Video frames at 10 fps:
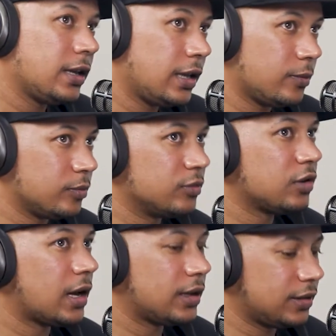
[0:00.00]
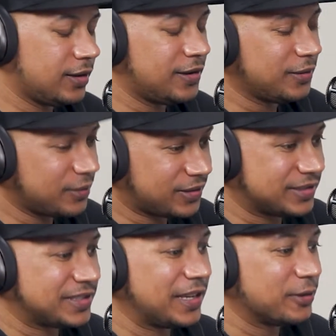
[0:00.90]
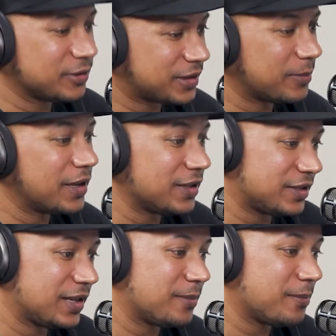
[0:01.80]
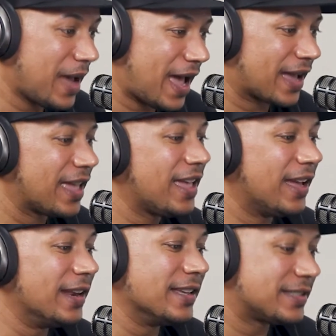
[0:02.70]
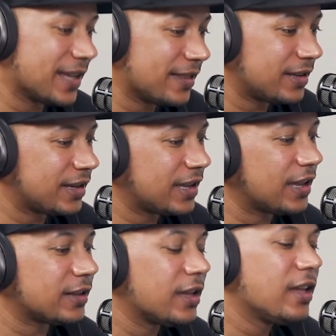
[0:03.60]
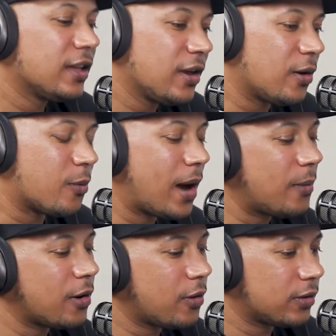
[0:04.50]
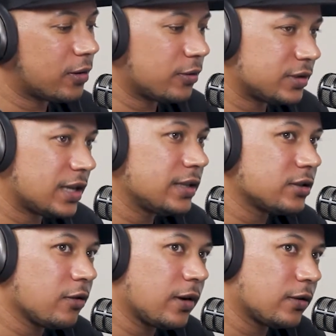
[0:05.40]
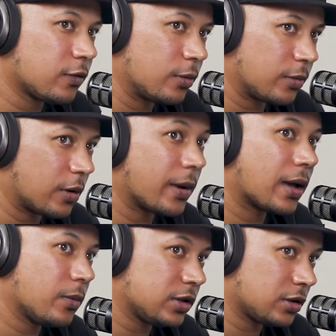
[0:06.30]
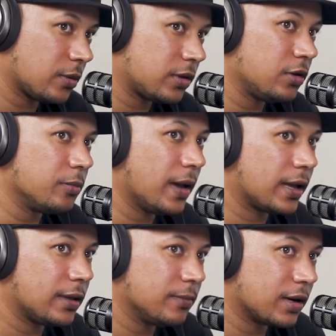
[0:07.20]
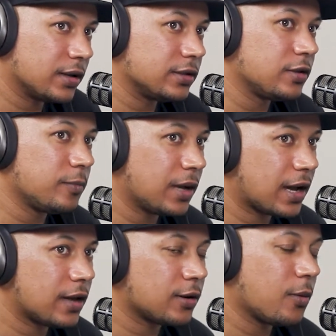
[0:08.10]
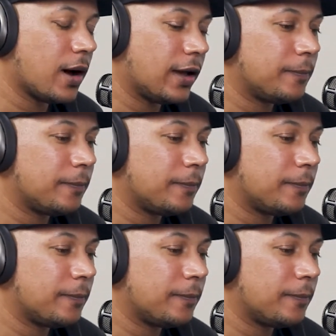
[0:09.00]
he tried to steal some of his shit back and then sell it again. Right. Yo, while we're on OJ, let's go around the room real quick. I want to start with you, Becky, because you've been kind of quiet.